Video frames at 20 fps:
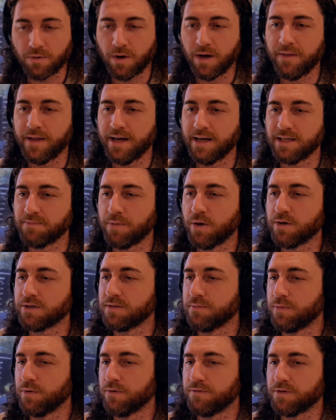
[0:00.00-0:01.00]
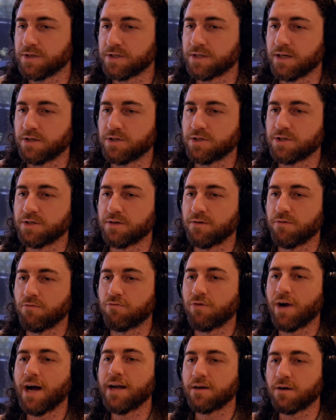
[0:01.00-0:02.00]
one, that it's possible for such
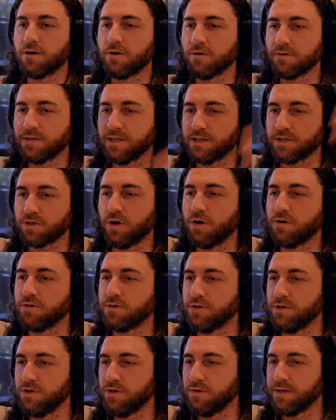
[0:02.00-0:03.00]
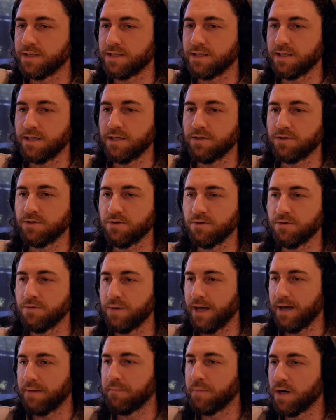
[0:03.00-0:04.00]
radical discontinuity to
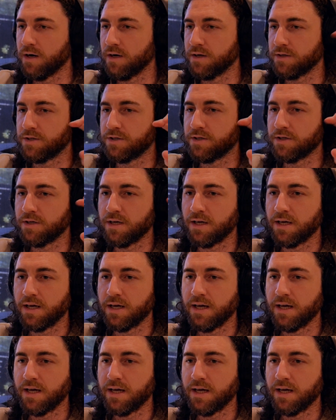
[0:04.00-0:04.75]
emerge